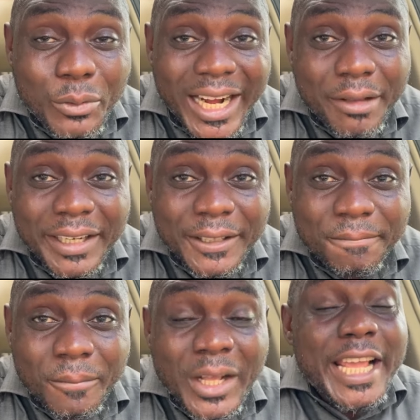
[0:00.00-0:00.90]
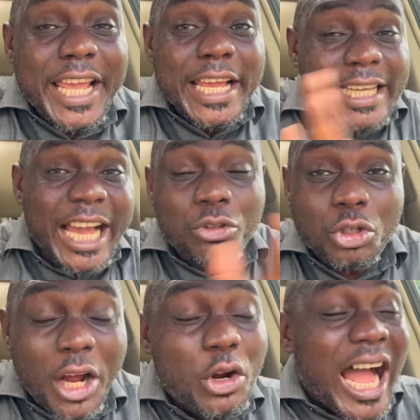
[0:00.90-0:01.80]
we are living in. In case you
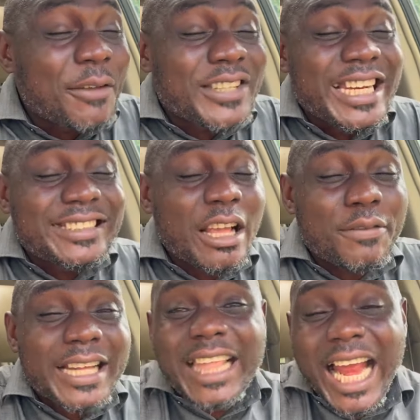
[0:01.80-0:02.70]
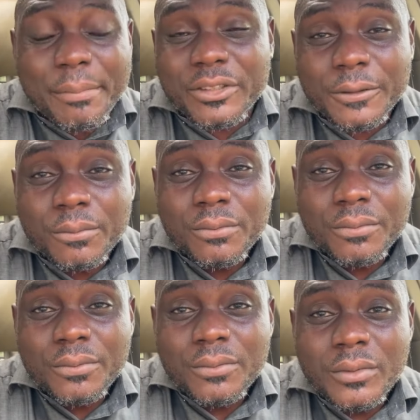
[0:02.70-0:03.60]
don't know, I've said it several times.
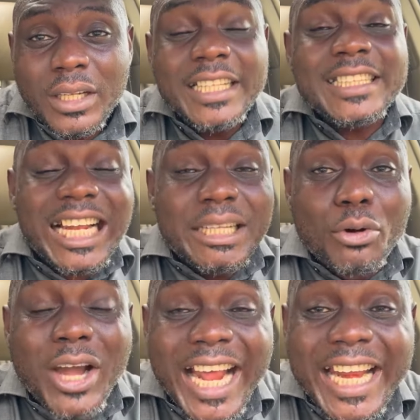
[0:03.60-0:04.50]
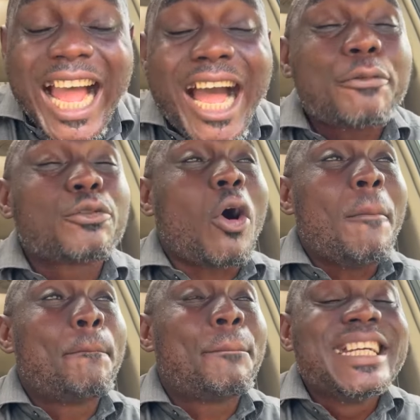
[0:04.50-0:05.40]
That Buhari have
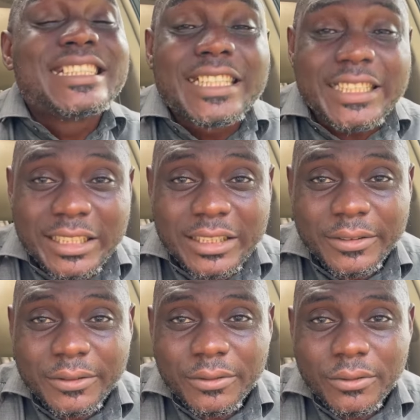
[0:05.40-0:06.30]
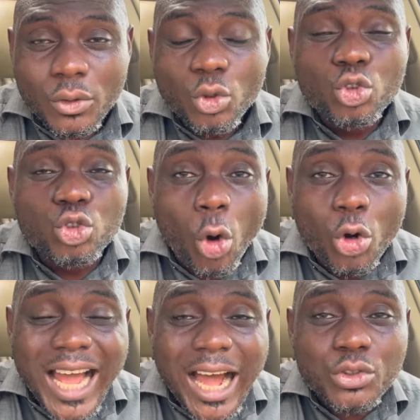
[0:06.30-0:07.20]
completely
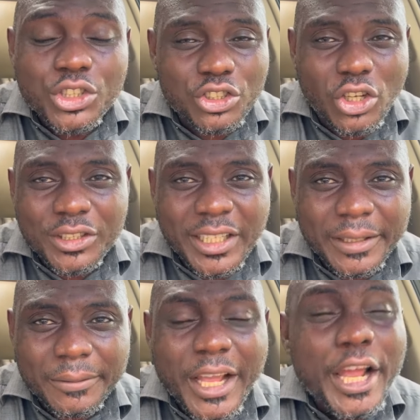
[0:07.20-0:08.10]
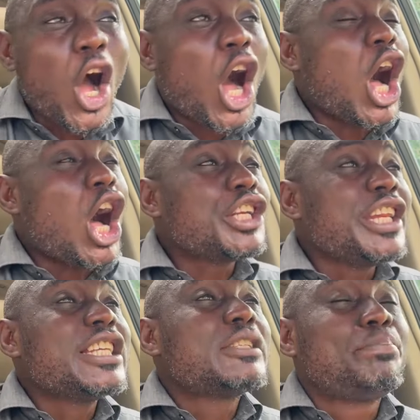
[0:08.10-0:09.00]
sold out this country. All
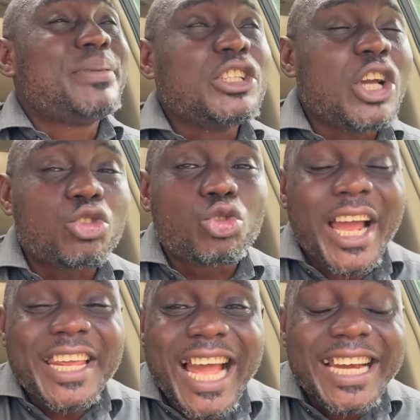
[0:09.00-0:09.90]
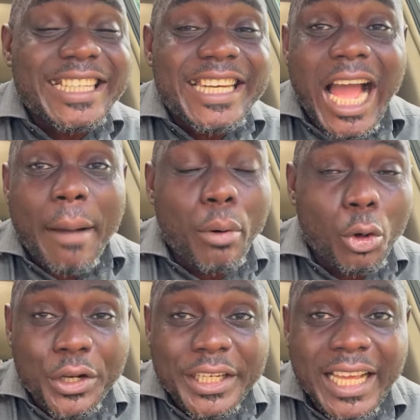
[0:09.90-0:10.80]
these billions you are hearing they are
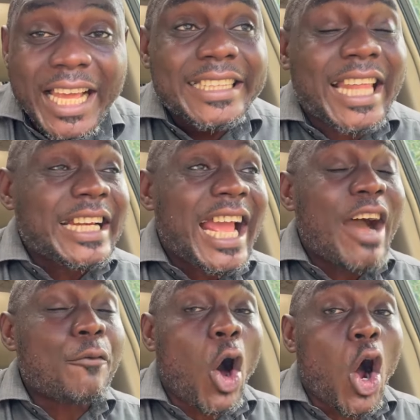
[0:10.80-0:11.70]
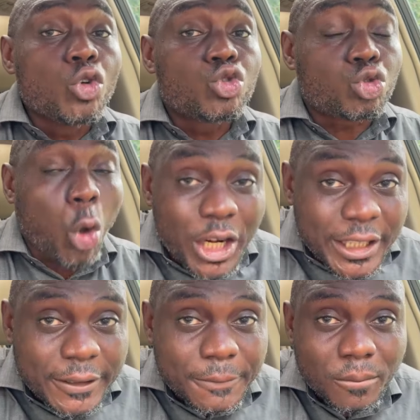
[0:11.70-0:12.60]
borrowing, that they have all
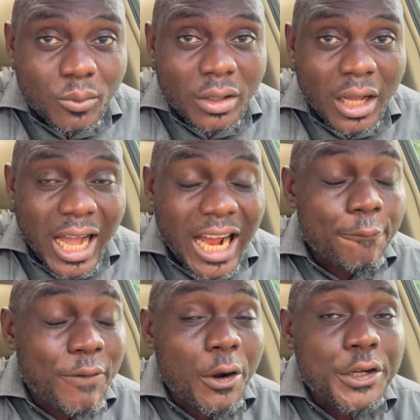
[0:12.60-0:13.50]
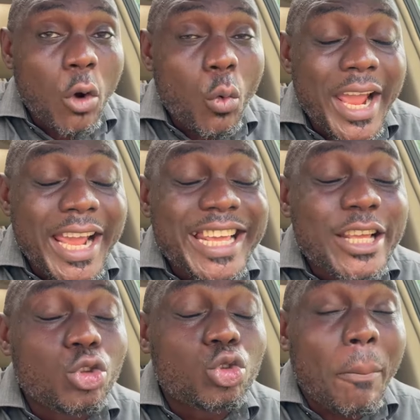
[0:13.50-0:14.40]
stolen and found their way
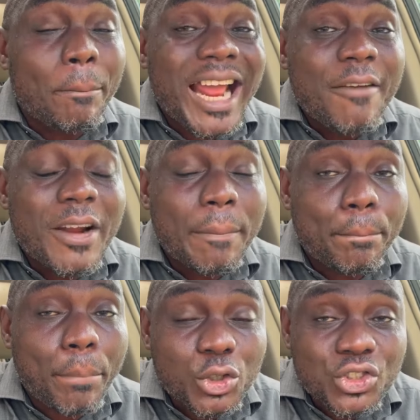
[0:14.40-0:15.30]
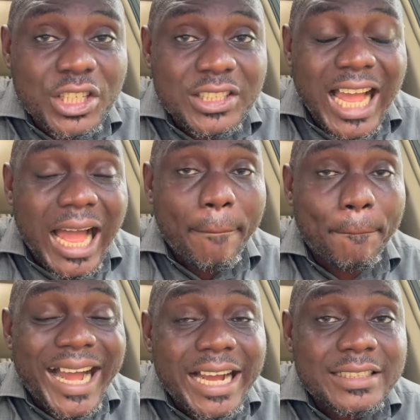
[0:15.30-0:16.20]
into private purses
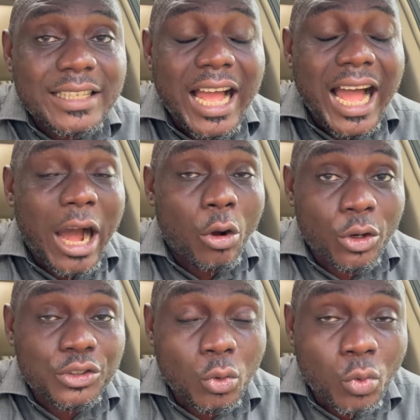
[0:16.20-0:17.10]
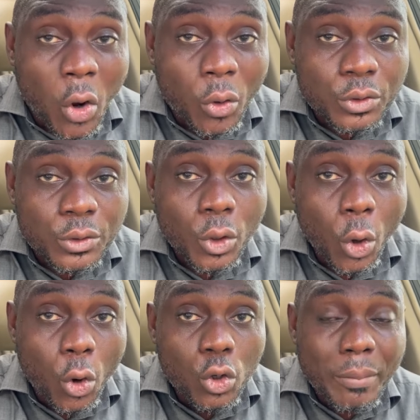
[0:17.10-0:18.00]
and banks across the world,
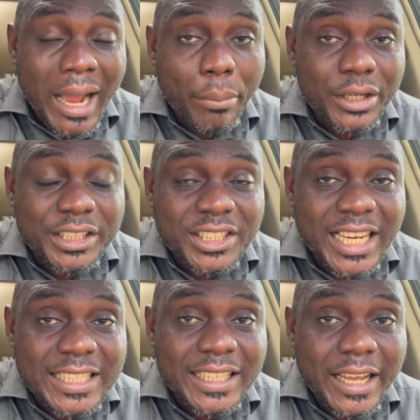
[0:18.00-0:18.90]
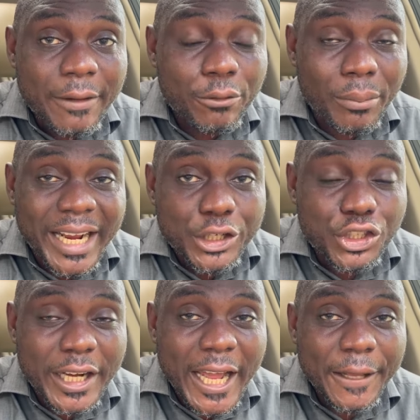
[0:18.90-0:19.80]
owned by politicians from
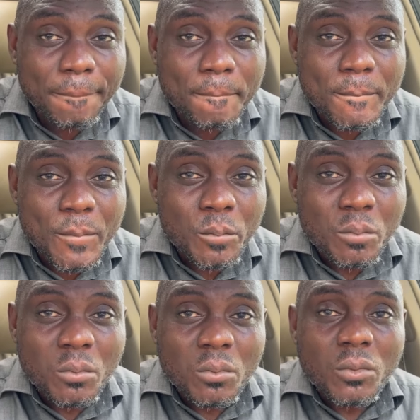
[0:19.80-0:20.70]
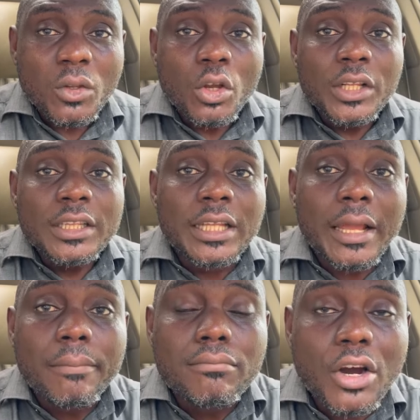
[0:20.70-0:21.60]
Nigeria.
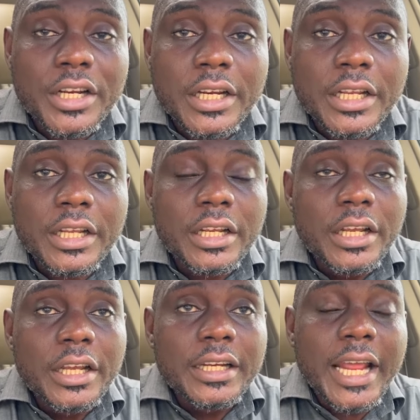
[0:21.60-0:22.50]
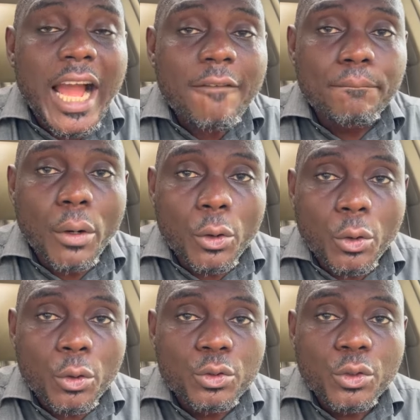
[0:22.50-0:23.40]
The money they have
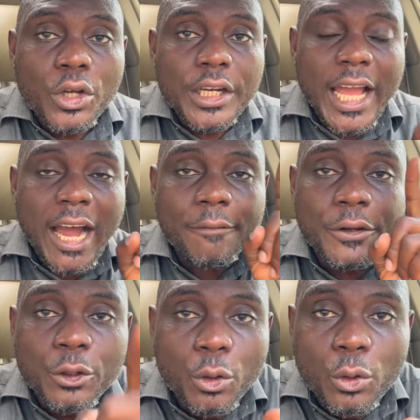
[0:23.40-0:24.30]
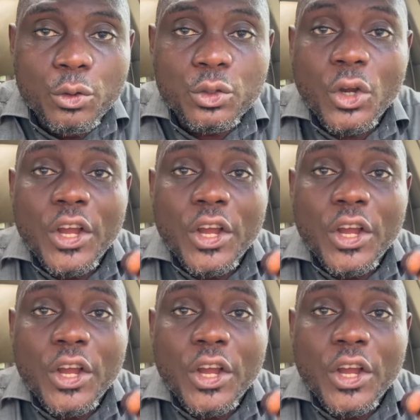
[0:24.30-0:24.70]
borrowed, they have used,